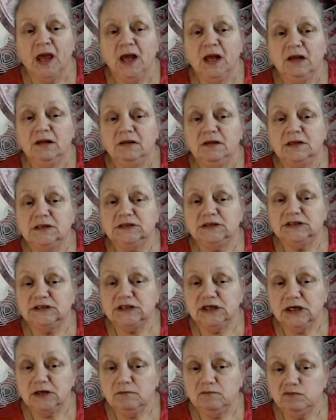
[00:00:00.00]
The
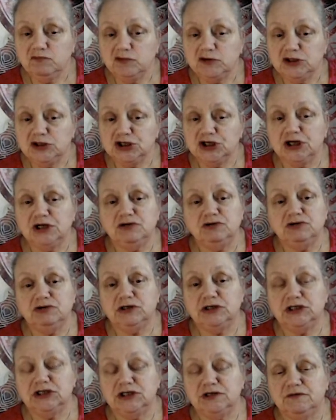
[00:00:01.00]
same
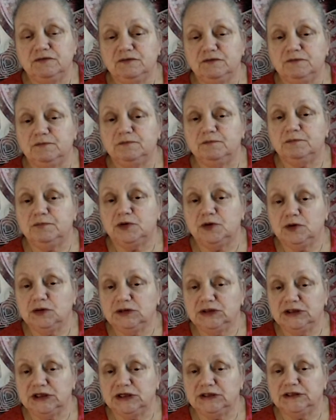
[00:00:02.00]
regenerative
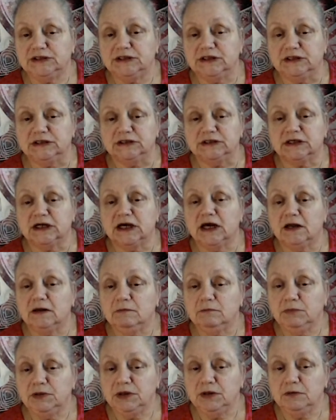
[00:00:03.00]
processes can
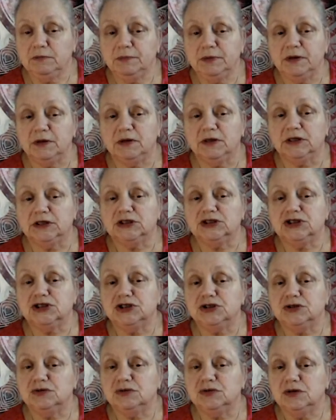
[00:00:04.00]
be applied to
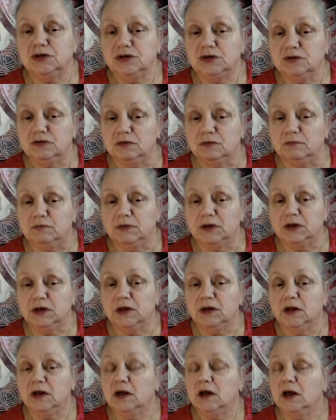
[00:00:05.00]
your home,
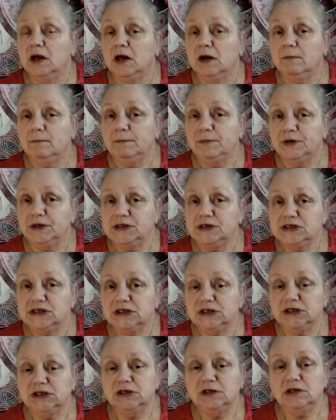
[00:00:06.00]

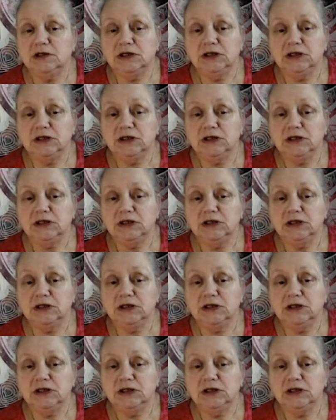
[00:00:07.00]
particularly